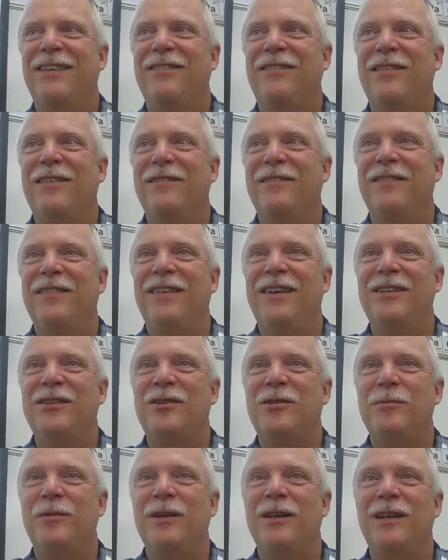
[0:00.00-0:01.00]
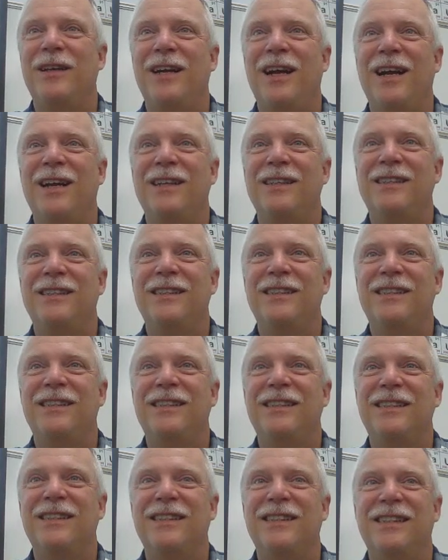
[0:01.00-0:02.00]
from instrumental
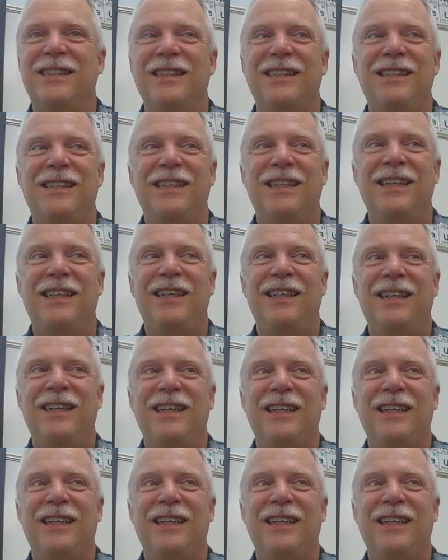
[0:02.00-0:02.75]
analysis, G C?